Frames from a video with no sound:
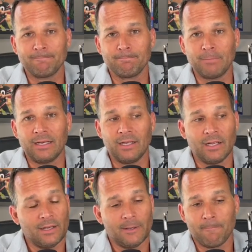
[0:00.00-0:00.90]
But
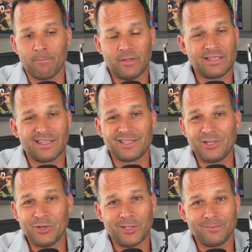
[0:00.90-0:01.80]
these kids can
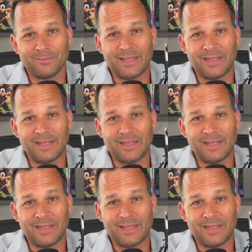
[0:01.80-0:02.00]
do it.